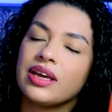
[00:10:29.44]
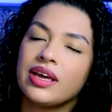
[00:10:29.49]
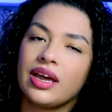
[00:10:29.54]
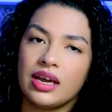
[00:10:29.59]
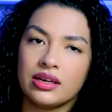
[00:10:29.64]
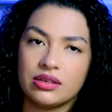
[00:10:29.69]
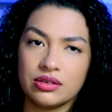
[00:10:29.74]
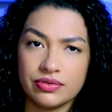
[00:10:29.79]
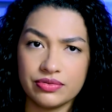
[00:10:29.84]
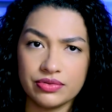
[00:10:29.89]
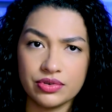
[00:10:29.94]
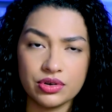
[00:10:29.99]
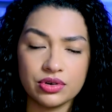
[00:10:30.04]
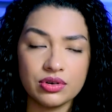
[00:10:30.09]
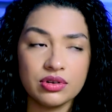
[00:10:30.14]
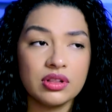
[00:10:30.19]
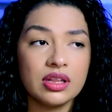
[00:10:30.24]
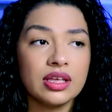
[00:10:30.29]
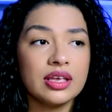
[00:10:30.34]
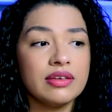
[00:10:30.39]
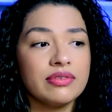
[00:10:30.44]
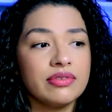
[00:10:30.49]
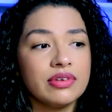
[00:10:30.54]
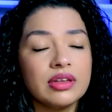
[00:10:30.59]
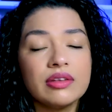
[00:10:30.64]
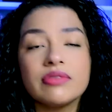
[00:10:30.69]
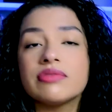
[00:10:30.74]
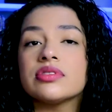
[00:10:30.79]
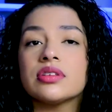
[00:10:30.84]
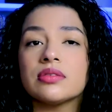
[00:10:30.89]
kind of girl,
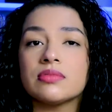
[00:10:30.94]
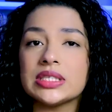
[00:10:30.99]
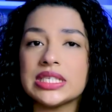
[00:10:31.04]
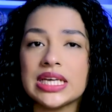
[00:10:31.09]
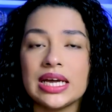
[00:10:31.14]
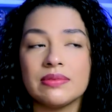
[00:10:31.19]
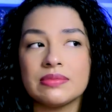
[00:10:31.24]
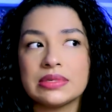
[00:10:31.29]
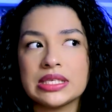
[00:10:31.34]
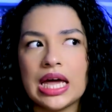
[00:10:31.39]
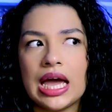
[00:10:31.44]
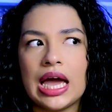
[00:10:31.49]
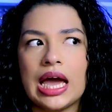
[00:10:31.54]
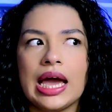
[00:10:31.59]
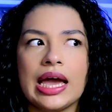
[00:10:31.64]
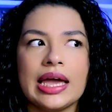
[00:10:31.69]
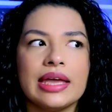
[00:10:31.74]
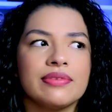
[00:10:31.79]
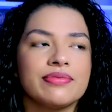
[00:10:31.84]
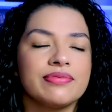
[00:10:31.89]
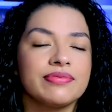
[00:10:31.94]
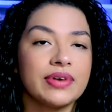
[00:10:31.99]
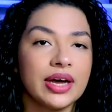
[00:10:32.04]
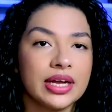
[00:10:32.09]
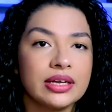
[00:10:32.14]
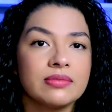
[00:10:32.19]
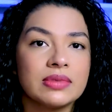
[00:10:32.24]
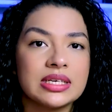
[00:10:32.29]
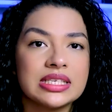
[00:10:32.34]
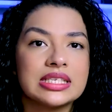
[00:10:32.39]
even if sometimes I
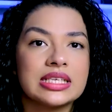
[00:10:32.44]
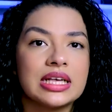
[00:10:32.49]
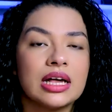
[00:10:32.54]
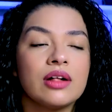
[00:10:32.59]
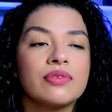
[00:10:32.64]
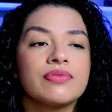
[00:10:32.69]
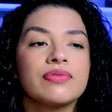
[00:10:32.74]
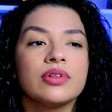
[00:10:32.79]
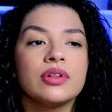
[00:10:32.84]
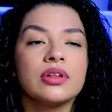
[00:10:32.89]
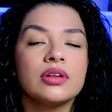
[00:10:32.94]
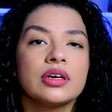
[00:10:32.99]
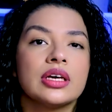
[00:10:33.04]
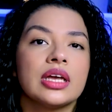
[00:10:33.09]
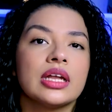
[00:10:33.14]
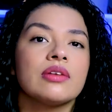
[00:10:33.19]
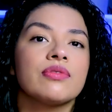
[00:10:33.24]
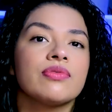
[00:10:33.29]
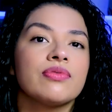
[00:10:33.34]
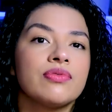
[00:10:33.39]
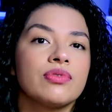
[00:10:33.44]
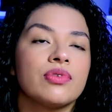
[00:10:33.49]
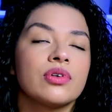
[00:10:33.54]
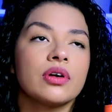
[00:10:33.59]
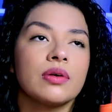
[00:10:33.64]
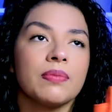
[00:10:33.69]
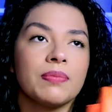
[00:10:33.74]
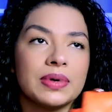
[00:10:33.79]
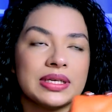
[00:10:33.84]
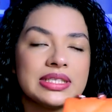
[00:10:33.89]
find myself looking
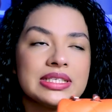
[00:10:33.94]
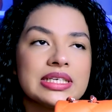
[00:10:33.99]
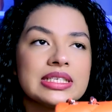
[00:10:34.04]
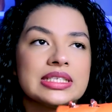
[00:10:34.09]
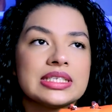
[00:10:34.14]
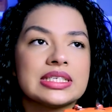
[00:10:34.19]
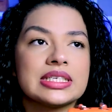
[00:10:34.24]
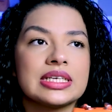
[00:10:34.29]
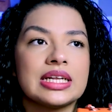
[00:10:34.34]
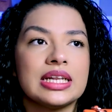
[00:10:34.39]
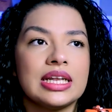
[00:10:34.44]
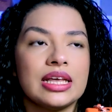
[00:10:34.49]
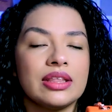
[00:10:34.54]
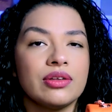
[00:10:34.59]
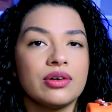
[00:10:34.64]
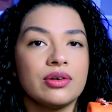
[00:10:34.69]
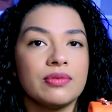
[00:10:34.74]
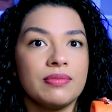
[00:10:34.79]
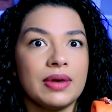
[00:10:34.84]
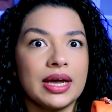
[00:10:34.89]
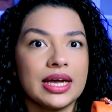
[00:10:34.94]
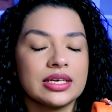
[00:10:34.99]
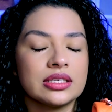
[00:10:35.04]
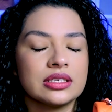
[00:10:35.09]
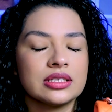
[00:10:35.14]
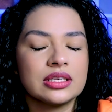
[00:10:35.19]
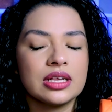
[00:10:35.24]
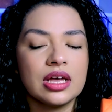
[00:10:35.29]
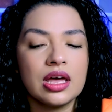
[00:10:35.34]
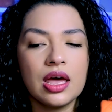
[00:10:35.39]
for patent leather
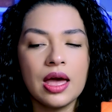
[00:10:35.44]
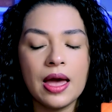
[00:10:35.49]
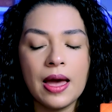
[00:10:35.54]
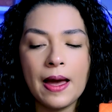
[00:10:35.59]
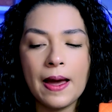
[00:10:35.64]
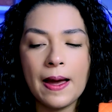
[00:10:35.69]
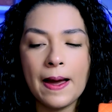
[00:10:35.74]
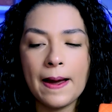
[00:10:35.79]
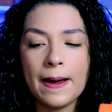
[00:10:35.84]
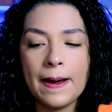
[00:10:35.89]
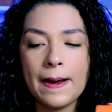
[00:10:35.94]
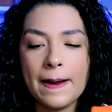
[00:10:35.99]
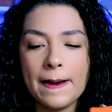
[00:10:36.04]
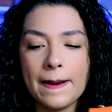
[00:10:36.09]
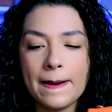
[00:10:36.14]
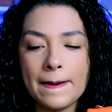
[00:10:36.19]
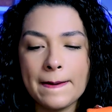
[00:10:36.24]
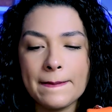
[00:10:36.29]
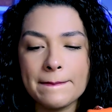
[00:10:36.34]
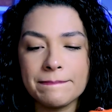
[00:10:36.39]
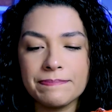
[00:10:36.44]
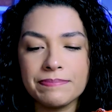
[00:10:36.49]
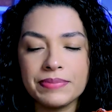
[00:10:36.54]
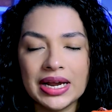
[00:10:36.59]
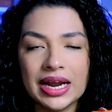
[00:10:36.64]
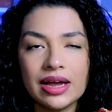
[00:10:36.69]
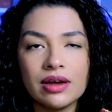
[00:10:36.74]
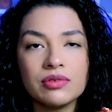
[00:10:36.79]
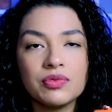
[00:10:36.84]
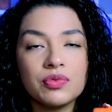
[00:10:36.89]
bags. Um,
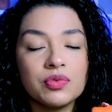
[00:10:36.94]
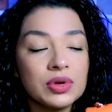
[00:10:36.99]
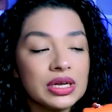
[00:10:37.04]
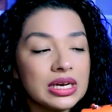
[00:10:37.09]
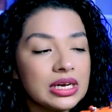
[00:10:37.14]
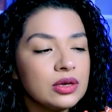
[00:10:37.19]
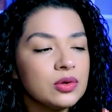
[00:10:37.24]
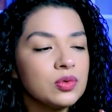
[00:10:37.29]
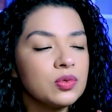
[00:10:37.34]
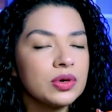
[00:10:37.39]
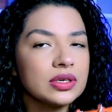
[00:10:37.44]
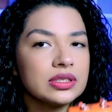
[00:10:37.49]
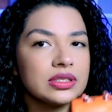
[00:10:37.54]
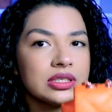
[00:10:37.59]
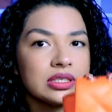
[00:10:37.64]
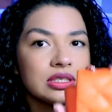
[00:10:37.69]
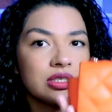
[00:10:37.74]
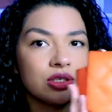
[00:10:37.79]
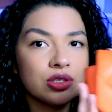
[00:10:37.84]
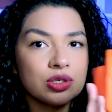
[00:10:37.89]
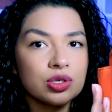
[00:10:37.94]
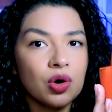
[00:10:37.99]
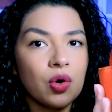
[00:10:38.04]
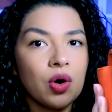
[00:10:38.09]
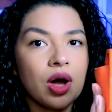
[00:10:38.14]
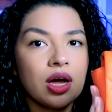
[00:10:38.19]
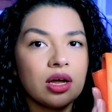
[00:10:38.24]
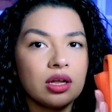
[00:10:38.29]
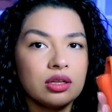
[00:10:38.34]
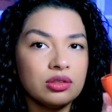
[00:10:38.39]
but I really wanted, you know,
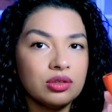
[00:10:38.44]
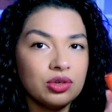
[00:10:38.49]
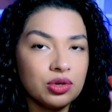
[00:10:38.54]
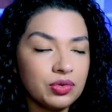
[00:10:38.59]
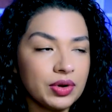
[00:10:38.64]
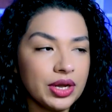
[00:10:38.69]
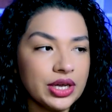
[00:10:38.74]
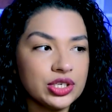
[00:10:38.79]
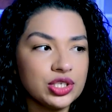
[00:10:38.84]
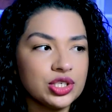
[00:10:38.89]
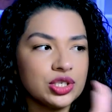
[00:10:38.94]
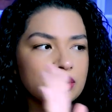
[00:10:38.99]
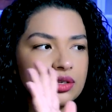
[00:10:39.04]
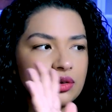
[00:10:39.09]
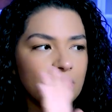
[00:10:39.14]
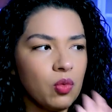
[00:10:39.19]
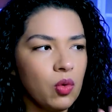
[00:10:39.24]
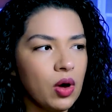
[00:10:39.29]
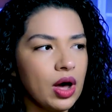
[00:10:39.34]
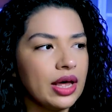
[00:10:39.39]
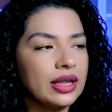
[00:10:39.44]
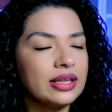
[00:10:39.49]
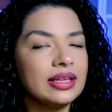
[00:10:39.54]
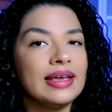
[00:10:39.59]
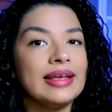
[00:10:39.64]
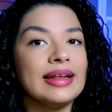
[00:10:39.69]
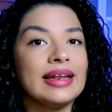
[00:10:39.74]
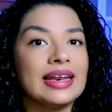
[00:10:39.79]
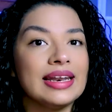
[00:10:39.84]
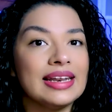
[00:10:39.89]
an orange one
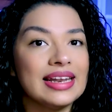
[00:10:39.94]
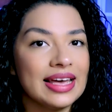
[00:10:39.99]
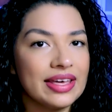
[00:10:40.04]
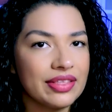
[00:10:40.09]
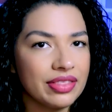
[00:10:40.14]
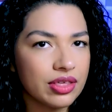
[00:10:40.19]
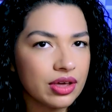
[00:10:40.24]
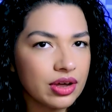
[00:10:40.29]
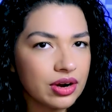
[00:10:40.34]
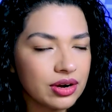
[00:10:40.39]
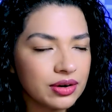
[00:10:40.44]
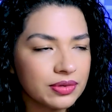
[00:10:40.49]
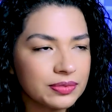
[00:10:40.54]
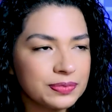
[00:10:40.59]
in leather.